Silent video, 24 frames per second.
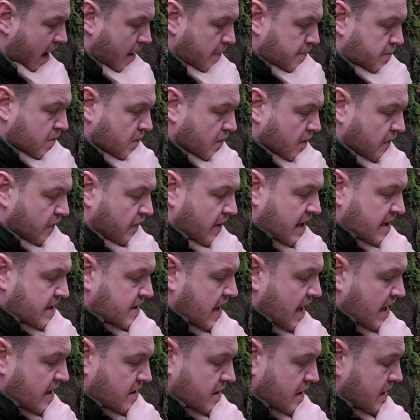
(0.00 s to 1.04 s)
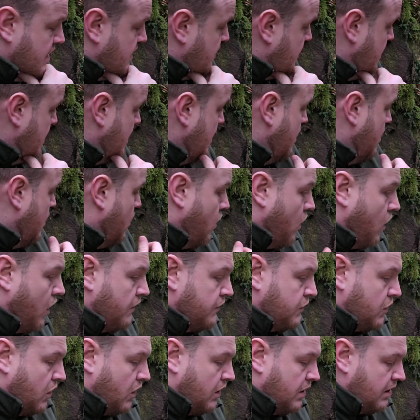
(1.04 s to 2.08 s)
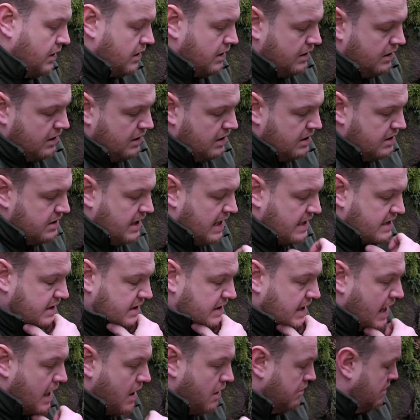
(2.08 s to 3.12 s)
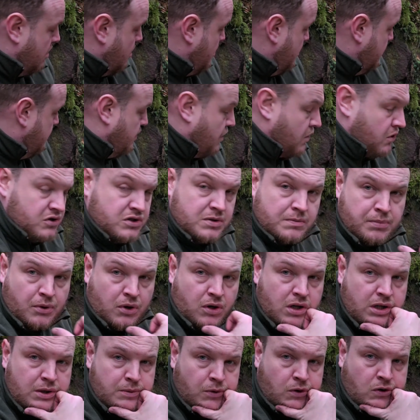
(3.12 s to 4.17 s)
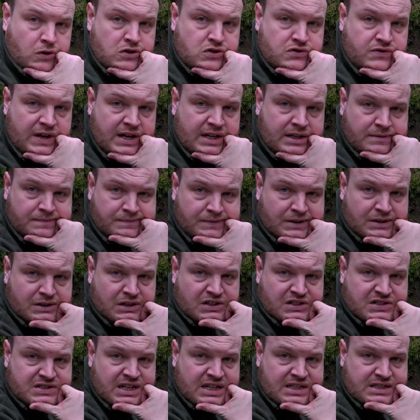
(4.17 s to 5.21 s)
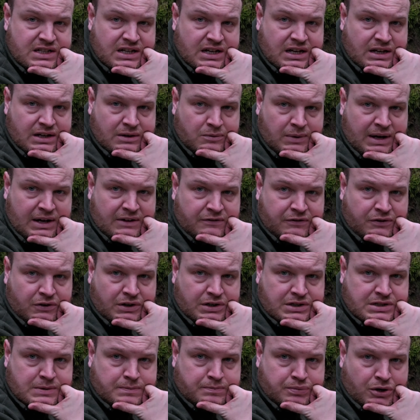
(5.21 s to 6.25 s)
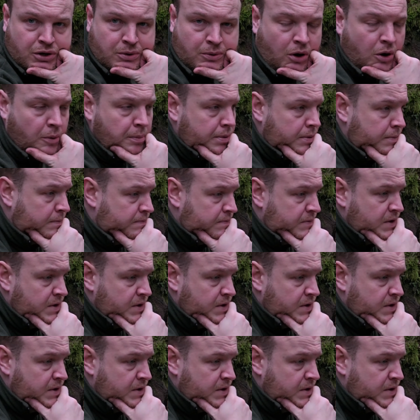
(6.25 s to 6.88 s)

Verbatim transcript: absolutely fantastic. All I've done, sat it down, poured some boiling water in, and I'm going to sit here and wait for it to brew up.